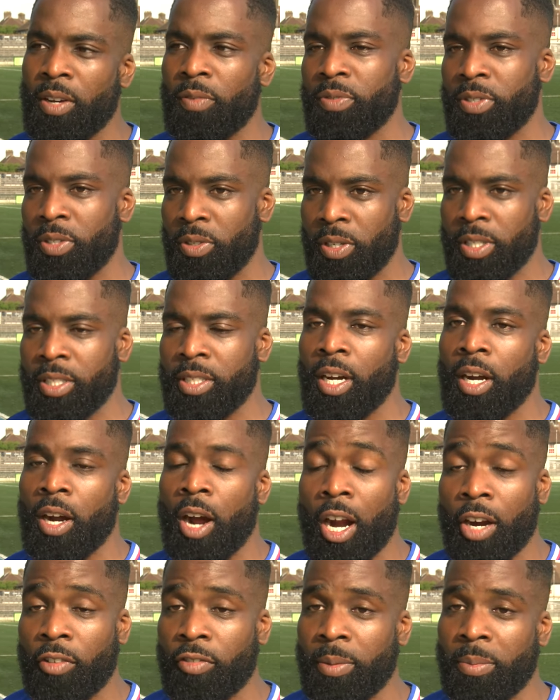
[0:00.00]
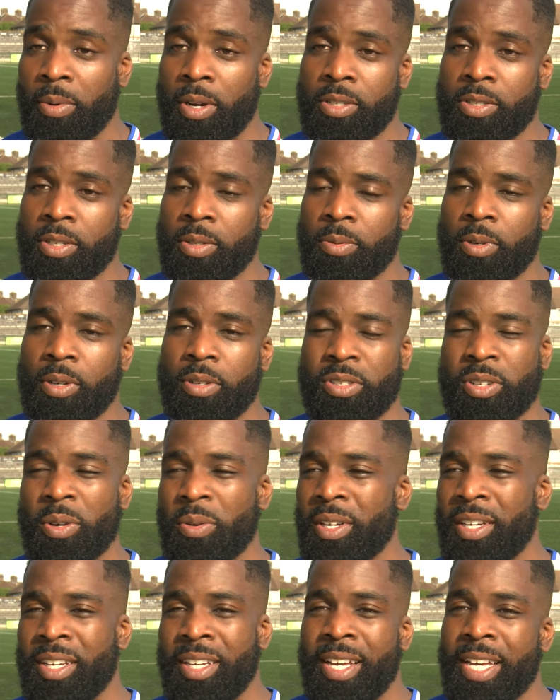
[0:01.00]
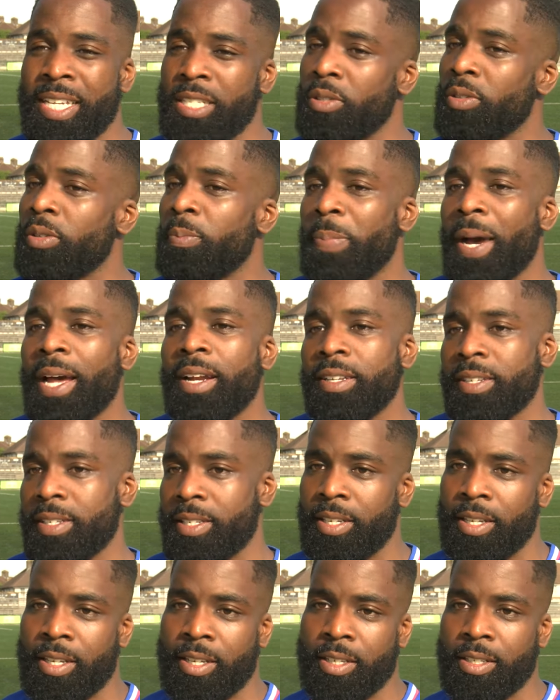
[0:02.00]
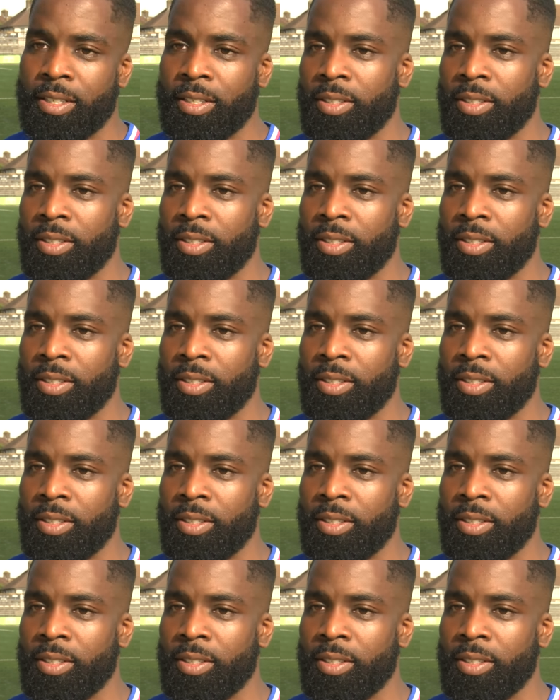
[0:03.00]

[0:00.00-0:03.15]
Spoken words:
Obviously, you've got the young, hungry boys as well. So it's a good balance there.